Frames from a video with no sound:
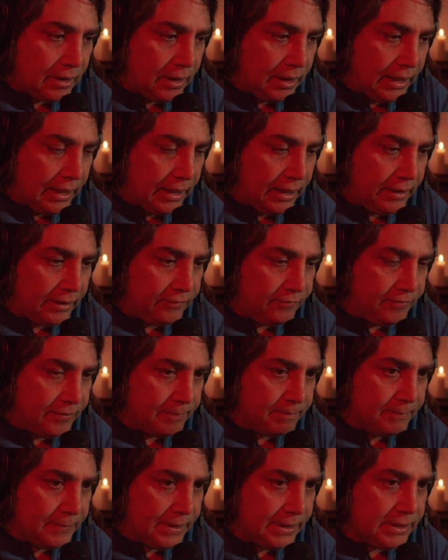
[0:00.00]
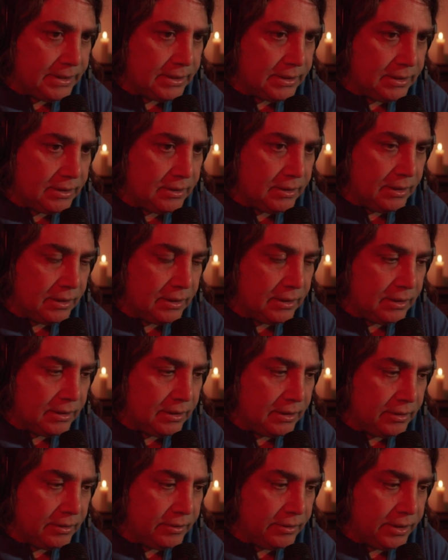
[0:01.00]
And for me,
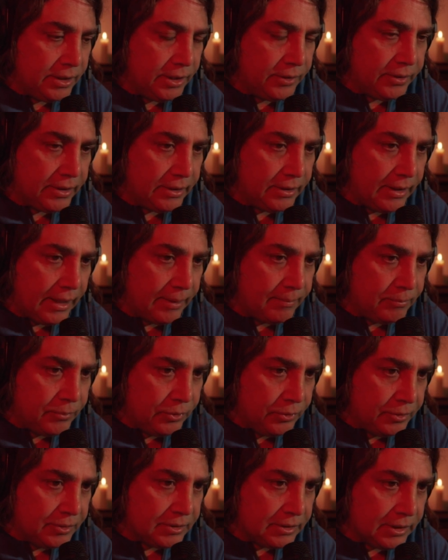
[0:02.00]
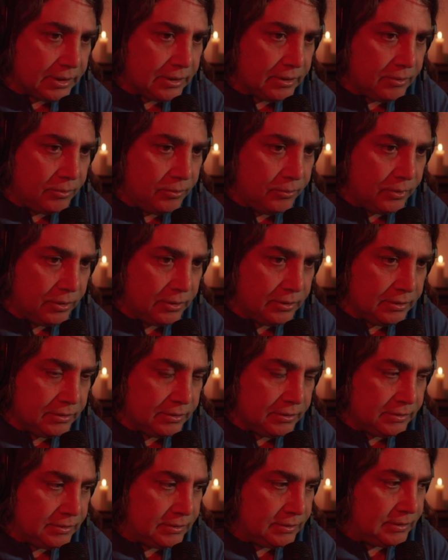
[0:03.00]
hearing that music
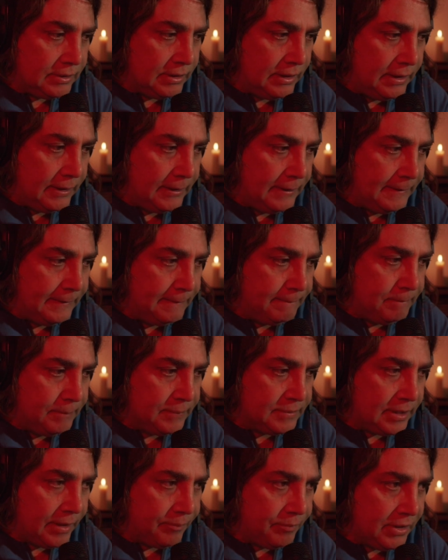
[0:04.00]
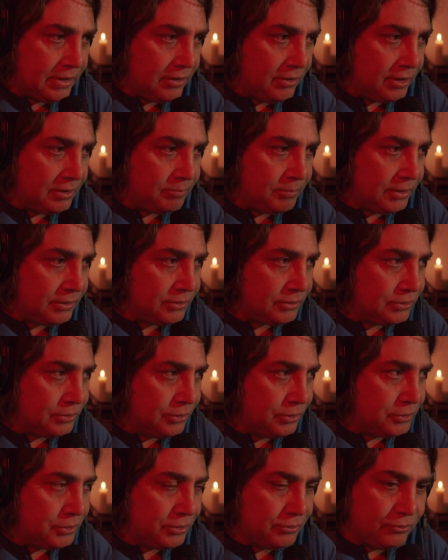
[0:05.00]
was something I'd been
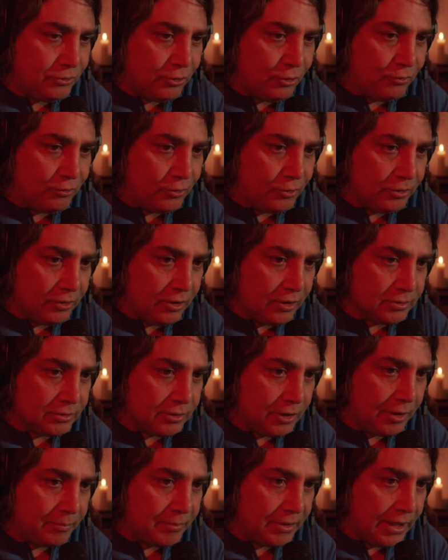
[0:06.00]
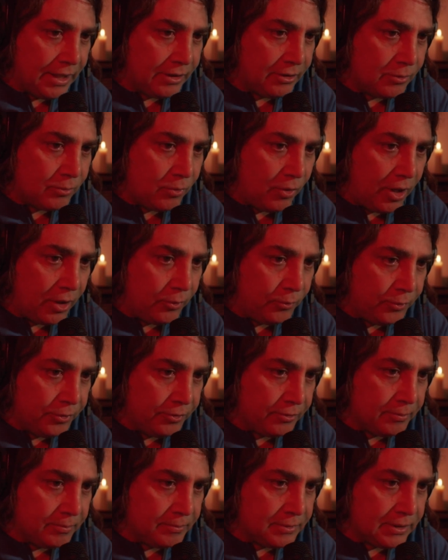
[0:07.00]
searching for a long time. It had the right
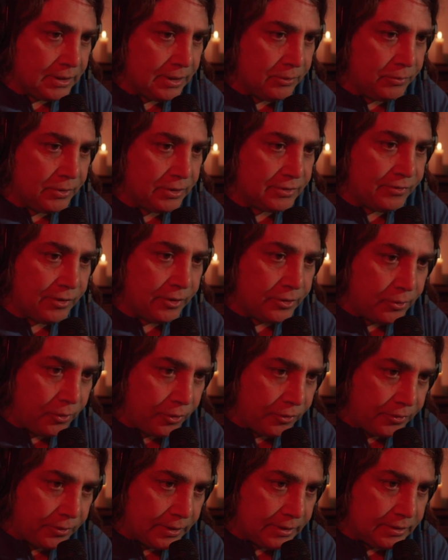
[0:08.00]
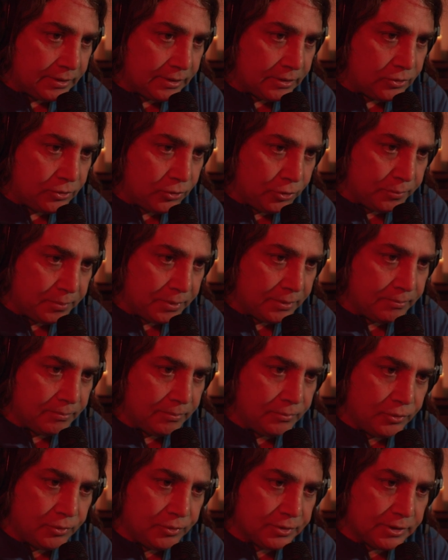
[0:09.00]
rhythms. It was very authentic Cuban
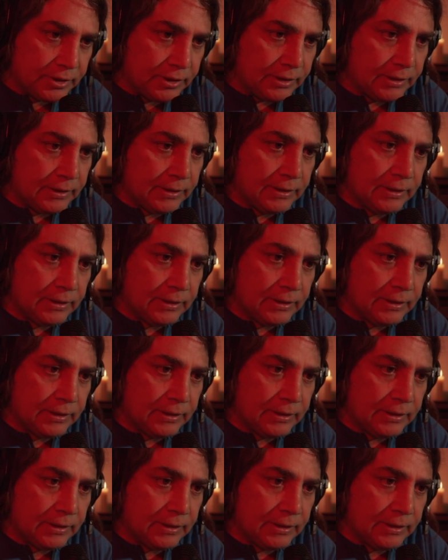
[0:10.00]
music.